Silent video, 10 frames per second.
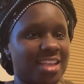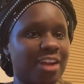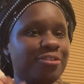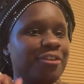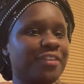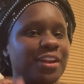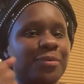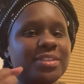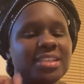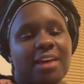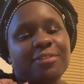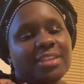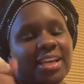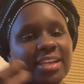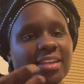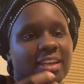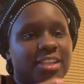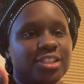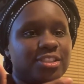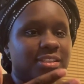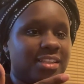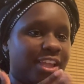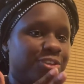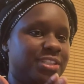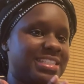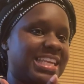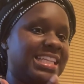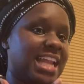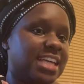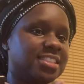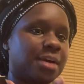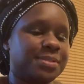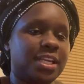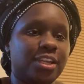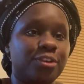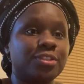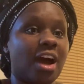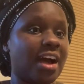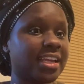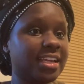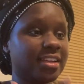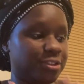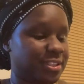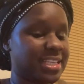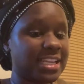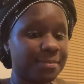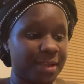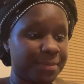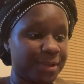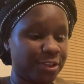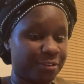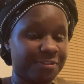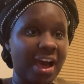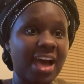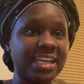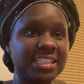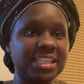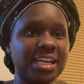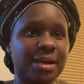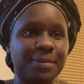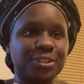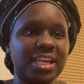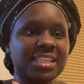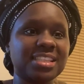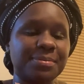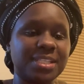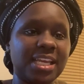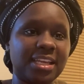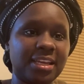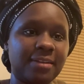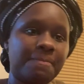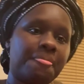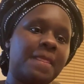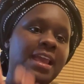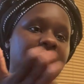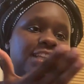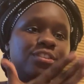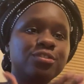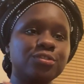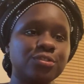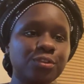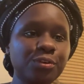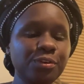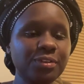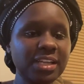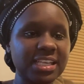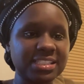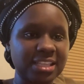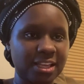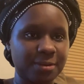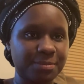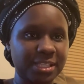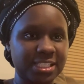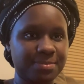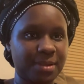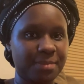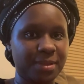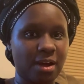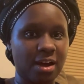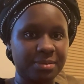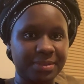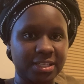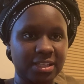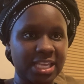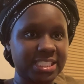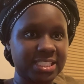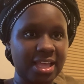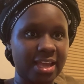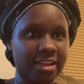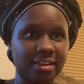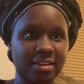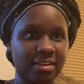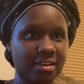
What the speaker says: I don't know if anyone's ever like you just cannot stop shaking. You're talking, you just had the baby, you're fine, but you can't stop shaking. And as soon as they place baby on me, it's like